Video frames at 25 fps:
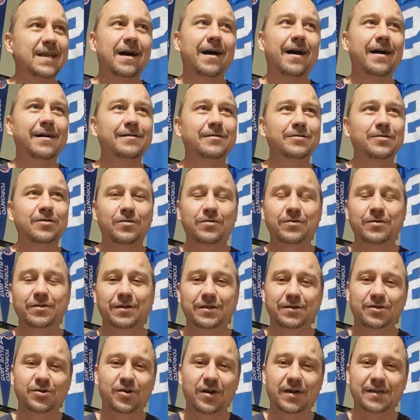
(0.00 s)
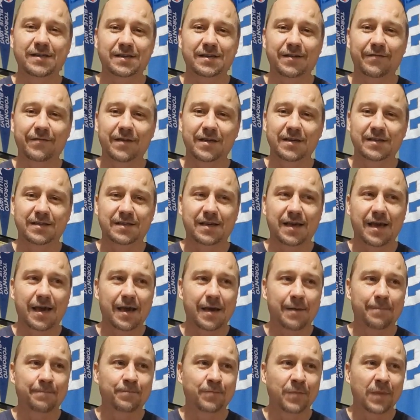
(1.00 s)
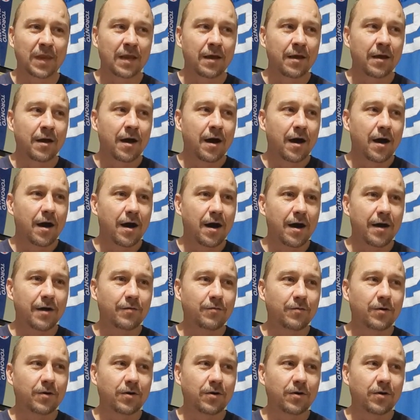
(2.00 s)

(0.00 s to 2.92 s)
I don't know who to trust in this game. I